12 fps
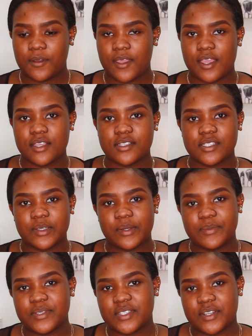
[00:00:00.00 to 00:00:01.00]
Okay,
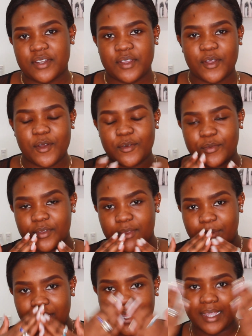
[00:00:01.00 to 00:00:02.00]
so I'm starting off
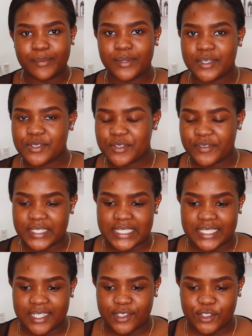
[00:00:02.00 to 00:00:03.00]
with my eyebrows
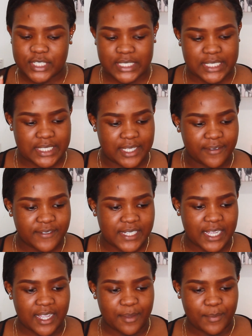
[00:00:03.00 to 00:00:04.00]
already done just to
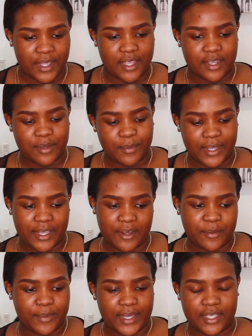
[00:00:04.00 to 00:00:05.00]
save time, and my
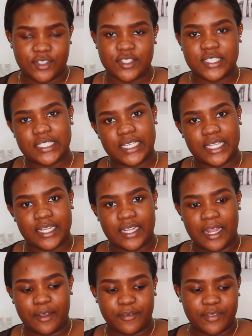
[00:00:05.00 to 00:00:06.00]
hair back just to get
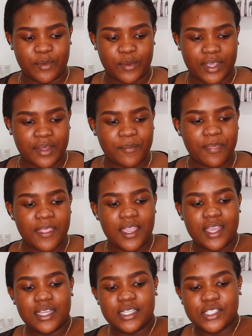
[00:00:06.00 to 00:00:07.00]
it out of the way.
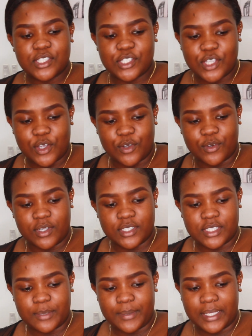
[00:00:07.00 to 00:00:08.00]
So
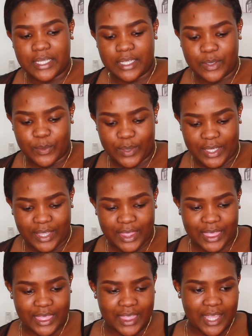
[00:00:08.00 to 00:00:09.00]
to begin
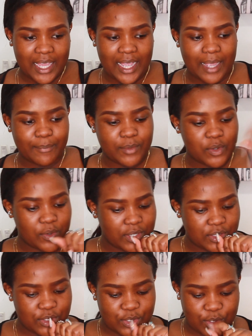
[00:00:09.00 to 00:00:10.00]
with, I'm
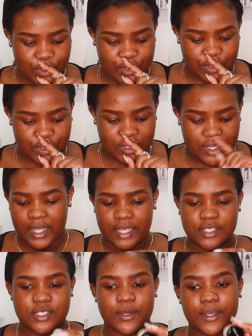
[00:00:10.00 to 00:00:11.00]
going to,
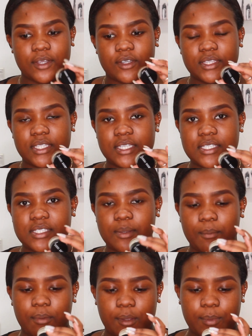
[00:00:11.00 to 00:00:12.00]
so I got
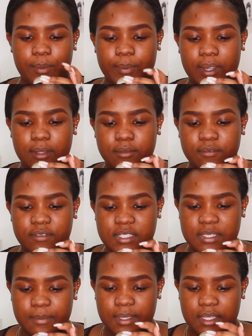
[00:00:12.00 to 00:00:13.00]
this Bobbi Brown
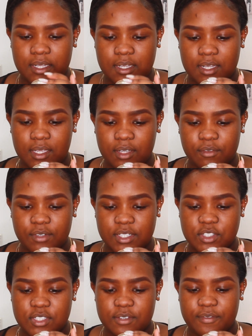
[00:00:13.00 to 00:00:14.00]
Vitamin
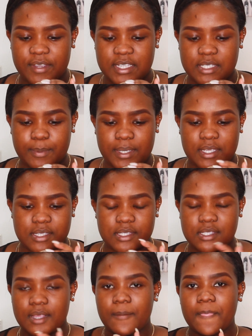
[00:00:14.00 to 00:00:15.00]
Enriched Face
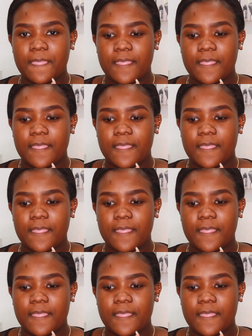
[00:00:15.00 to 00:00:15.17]
Base.